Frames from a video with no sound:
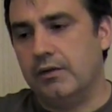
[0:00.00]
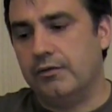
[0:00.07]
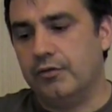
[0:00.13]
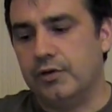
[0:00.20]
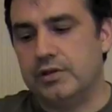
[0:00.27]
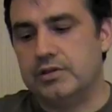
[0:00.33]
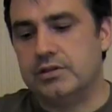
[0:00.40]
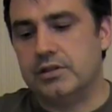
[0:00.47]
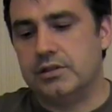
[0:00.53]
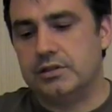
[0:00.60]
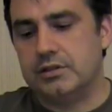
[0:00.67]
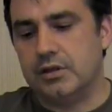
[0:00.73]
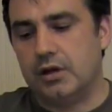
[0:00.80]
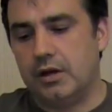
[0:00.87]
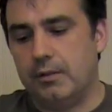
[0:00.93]
For
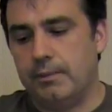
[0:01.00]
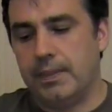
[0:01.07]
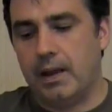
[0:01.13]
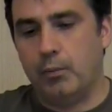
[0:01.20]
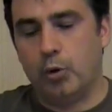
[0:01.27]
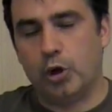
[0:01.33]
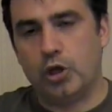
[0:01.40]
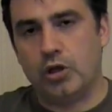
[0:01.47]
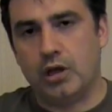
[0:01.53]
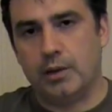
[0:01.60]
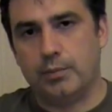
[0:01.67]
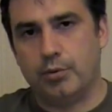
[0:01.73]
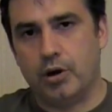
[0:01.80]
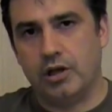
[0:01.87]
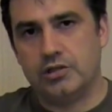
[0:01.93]
instance, I'm working on
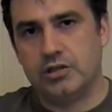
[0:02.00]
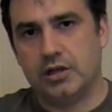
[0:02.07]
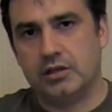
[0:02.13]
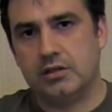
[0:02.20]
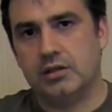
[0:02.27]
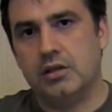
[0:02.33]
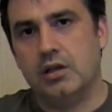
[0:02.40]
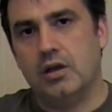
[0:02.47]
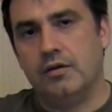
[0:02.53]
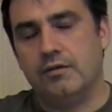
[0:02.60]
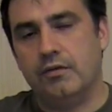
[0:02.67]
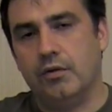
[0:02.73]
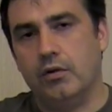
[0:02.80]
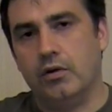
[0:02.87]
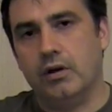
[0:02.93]
a project
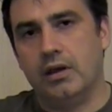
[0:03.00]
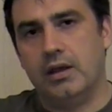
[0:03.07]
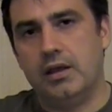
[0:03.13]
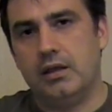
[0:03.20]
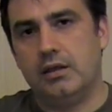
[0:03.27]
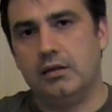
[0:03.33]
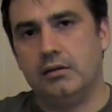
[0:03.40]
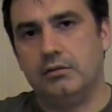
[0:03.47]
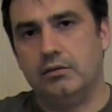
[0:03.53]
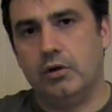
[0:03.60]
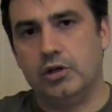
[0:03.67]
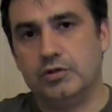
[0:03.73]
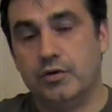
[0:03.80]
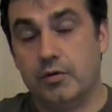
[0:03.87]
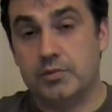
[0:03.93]
for a
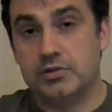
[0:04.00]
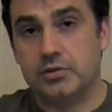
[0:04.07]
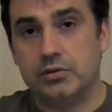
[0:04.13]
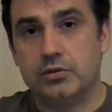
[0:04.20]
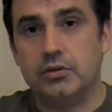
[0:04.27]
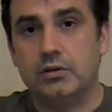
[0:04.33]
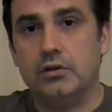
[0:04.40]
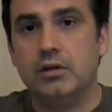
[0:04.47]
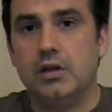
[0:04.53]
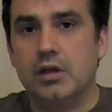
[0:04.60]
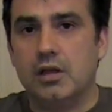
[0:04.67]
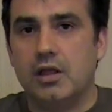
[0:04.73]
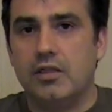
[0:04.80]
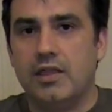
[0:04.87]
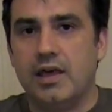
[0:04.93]
large pharmaceutical
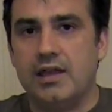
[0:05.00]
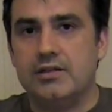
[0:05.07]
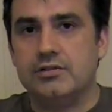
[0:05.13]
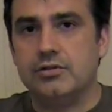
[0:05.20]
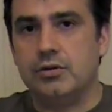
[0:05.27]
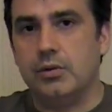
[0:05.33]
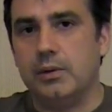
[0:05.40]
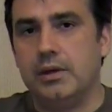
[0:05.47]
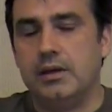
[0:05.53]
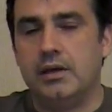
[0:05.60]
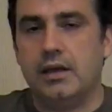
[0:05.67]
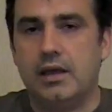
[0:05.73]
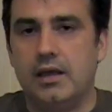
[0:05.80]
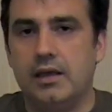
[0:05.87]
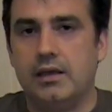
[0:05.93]
that is doing
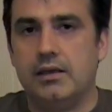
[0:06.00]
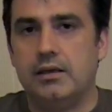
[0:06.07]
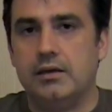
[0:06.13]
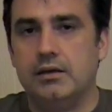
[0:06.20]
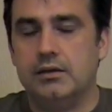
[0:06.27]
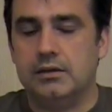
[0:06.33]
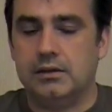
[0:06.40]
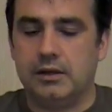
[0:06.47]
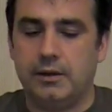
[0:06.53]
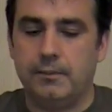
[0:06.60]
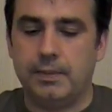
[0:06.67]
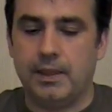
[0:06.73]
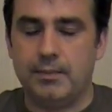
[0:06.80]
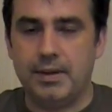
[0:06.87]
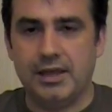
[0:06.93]
a
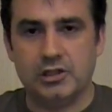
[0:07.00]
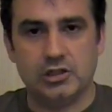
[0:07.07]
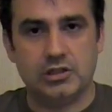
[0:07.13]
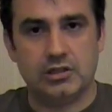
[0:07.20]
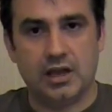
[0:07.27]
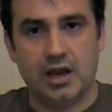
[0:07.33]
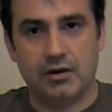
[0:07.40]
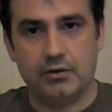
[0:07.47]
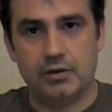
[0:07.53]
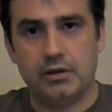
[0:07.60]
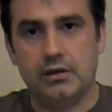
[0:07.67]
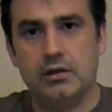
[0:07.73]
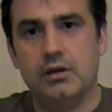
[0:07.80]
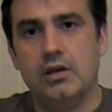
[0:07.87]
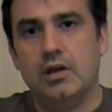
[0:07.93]
patient diary
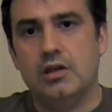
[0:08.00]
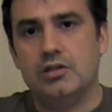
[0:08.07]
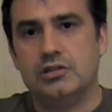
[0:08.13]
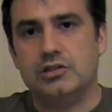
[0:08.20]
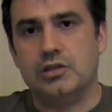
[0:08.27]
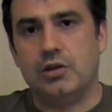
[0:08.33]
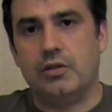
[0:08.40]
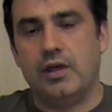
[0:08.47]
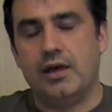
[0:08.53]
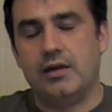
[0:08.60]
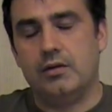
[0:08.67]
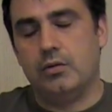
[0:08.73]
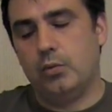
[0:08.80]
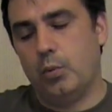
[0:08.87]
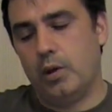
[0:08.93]
so that
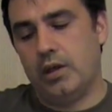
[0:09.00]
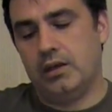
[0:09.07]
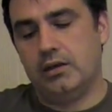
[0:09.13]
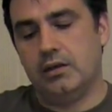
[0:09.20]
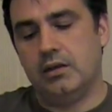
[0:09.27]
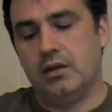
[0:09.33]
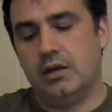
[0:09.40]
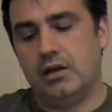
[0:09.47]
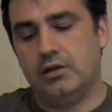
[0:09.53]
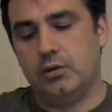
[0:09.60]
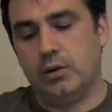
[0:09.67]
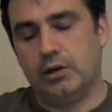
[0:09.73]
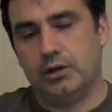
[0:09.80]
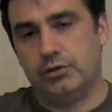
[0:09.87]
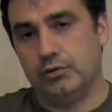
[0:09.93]
when
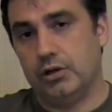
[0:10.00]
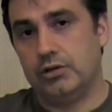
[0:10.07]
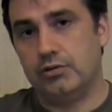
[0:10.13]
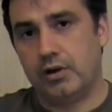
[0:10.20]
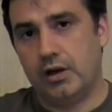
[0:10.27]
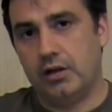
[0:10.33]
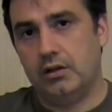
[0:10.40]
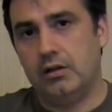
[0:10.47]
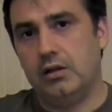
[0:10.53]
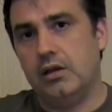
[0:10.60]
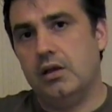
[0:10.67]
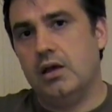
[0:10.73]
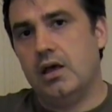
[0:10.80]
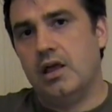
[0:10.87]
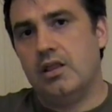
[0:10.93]
during a drug trial,
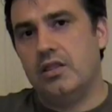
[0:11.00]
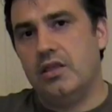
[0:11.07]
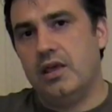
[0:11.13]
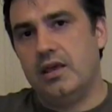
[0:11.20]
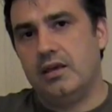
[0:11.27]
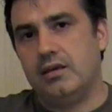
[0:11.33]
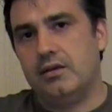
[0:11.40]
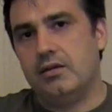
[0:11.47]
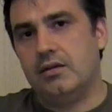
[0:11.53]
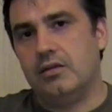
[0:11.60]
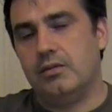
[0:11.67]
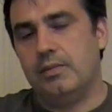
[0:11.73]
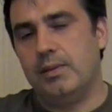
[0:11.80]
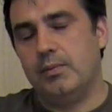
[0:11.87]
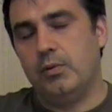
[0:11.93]
the
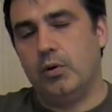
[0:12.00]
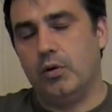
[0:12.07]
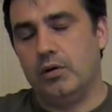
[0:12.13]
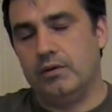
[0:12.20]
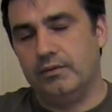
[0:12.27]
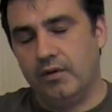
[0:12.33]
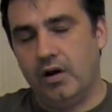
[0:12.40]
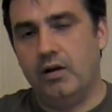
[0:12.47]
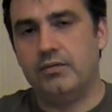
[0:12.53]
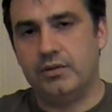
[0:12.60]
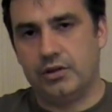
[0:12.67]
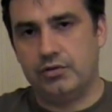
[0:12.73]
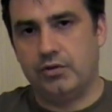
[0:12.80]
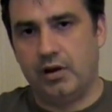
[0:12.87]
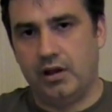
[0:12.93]
people who are involved in
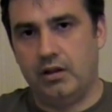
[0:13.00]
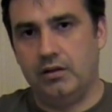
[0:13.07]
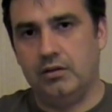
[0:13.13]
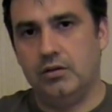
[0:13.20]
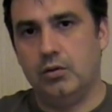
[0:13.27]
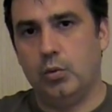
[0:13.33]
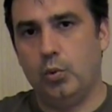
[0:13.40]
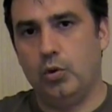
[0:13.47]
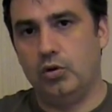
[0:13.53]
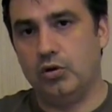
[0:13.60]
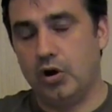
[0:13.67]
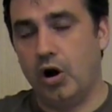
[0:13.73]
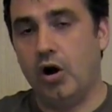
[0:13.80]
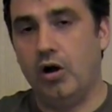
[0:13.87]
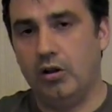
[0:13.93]
the trial will
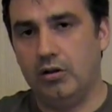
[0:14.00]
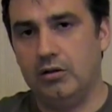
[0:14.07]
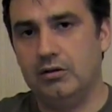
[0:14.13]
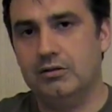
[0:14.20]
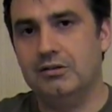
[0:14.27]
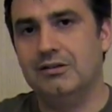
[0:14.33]
call